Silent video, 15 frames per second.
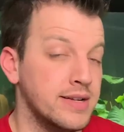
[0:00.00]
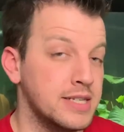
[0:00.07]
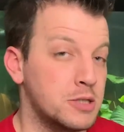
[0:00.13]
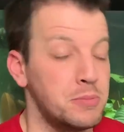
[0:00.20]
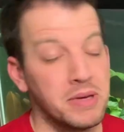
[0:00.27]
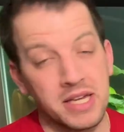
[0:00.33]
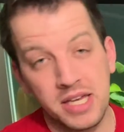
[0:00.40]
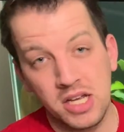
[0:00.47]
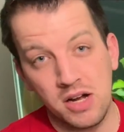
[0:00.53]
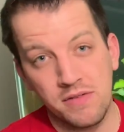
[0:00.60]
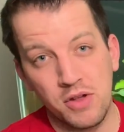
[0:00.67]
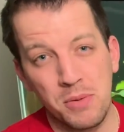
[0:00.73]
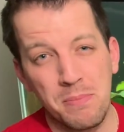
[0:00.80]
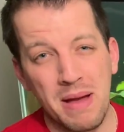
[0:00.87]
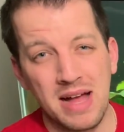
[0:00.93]
Speaking
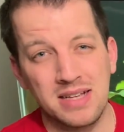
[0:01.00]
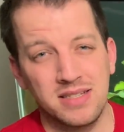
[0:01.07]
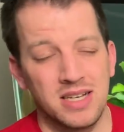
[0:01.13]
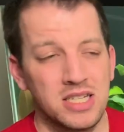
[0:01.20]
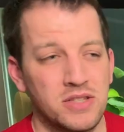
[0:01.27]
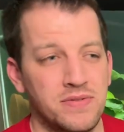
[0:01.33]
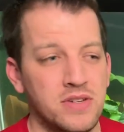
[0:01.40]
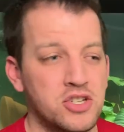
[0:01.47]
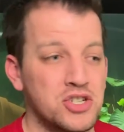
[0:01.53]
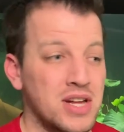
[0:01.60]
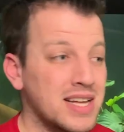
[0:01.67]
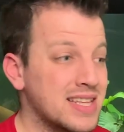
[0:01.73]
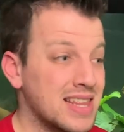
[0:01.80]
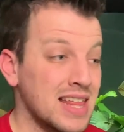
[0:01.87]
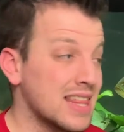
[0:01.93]
of their max size fish
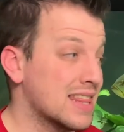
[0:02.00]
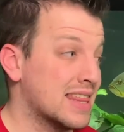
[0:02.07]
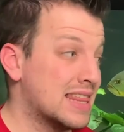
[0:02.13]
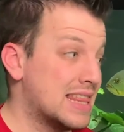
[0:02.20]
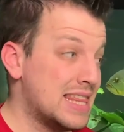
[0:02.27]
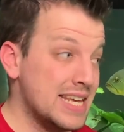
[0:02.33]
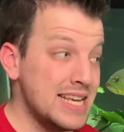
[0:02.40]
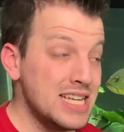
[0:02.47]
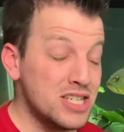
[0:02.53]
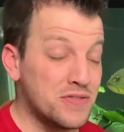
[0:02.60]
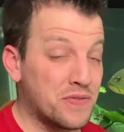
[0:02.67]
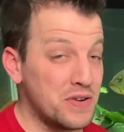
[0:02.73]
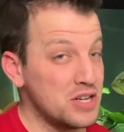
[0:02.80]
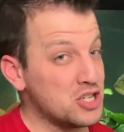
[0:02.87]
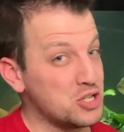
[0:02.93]
tank, these
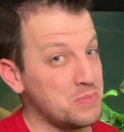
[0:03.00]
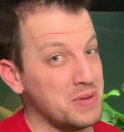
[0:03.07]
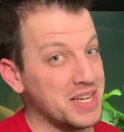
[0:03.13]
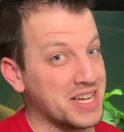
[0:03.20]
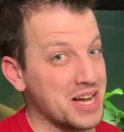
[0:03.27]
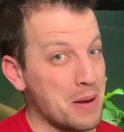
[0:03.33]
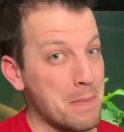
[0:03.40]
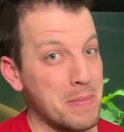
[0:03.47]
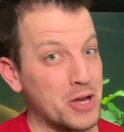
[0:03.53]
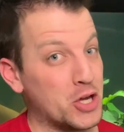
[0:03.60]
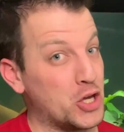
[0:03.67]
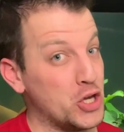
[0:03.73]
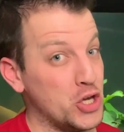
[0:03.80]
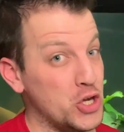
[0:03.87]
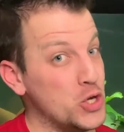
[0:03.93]
fish become
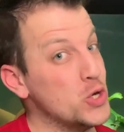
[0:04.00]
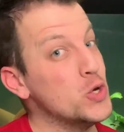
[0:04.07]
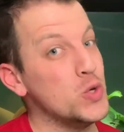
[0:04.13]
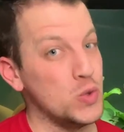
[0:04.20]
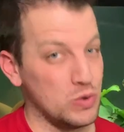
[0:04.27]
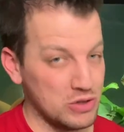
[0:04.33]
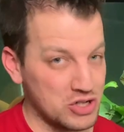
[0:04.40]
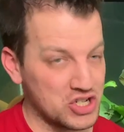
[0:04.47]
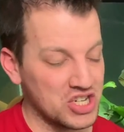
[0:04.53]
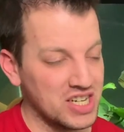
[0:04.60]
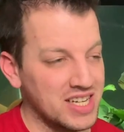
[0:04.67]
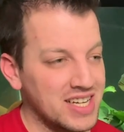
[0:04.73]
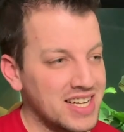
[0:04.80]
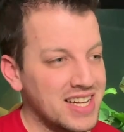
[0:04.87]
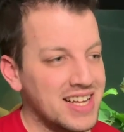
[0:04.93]
huge.
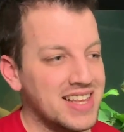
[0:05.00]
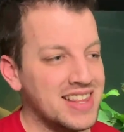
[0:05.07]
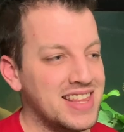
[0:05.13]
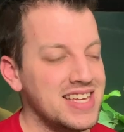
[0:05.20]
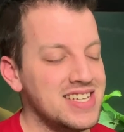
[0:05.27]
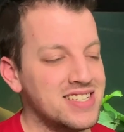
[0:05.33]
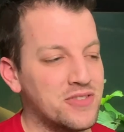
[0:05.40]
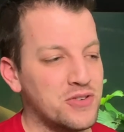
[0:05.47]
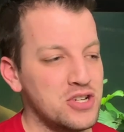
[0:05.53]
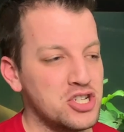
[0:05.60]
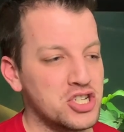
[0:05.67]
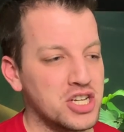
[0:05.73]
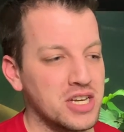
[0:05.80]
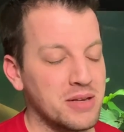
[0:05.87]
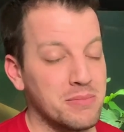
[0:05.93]
These
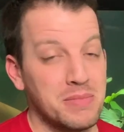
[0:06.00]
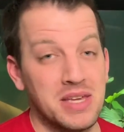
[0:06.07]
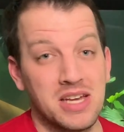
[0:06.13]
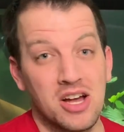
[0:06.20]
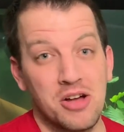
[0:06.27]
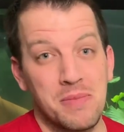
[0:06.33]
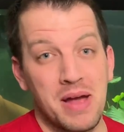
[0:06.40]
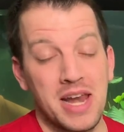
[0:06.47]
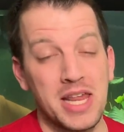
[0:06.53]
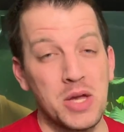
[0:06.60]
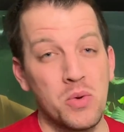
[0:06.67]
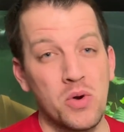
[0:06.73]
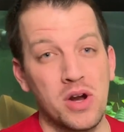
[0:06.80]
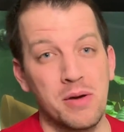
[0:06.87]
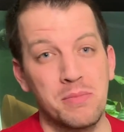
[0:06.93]
fish can become
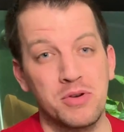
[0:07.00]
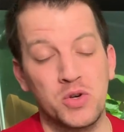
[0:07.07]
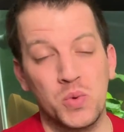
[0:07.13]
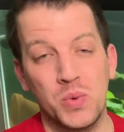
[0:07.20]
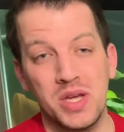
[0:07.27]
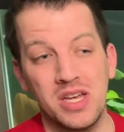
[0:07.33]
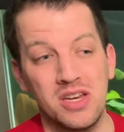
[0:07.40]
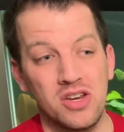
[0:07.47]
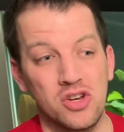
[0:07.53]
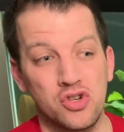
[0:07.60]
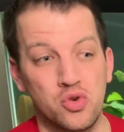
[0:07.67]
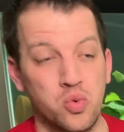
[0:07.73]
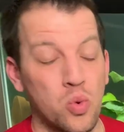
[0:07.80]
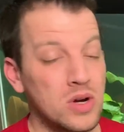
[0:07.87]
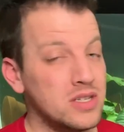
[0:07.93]
anywhere between
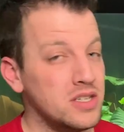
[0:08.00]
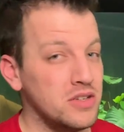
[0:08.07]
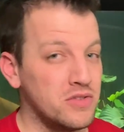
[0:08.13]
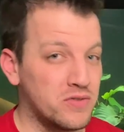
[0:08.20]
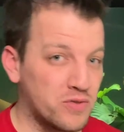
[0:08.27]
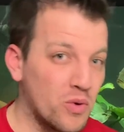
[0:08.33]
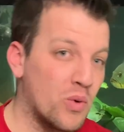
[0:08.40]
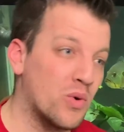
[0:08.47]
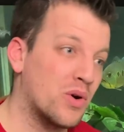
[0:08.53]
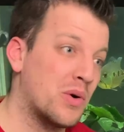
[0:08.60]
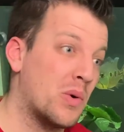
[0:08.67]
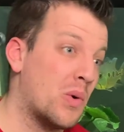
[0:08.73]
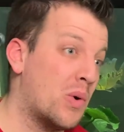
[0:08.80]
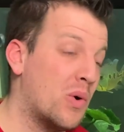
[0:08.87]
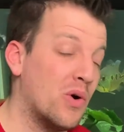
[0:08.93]

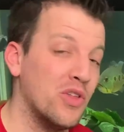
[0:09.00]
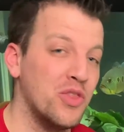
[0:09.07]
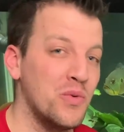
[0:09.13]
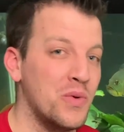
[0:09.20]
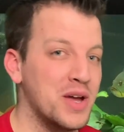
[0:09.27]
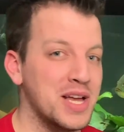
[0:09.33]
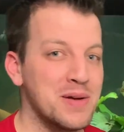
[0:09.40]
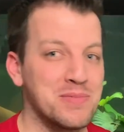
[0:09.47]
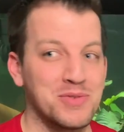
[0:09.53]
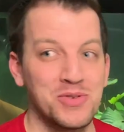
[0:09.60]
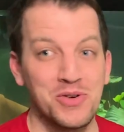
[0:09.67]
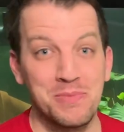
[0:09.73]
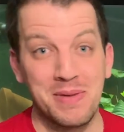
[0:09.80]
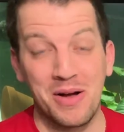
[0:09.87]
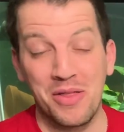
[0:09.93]
24 all the way up
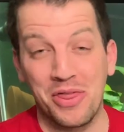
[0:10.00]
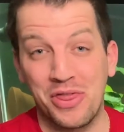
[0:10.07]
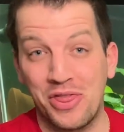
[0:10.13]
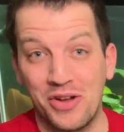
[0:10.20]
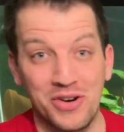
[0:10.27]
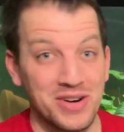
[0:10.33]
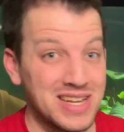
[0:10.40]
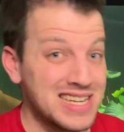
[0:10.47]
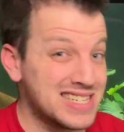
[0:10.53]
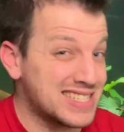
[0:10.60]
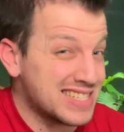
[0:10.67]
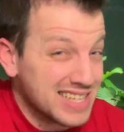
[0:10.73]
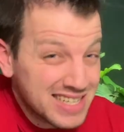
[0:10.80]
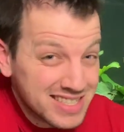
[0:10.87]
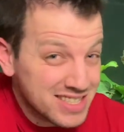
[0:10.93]
to about
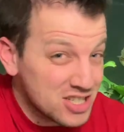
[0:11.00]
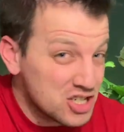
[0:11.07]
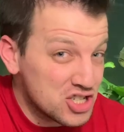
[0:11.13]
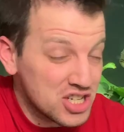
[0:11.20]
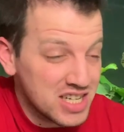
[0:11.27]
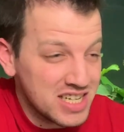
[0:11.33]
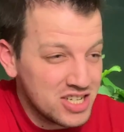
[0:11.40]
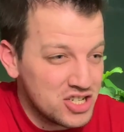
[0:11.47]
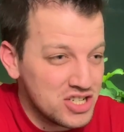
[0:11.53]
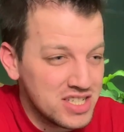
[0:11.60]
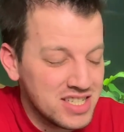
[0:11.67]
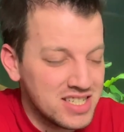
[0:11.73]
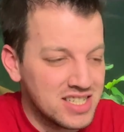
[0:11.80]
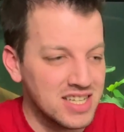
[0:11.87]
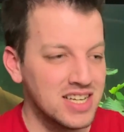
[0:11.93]
36-ish
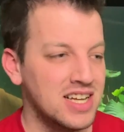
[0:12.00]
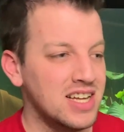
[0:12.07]
inches,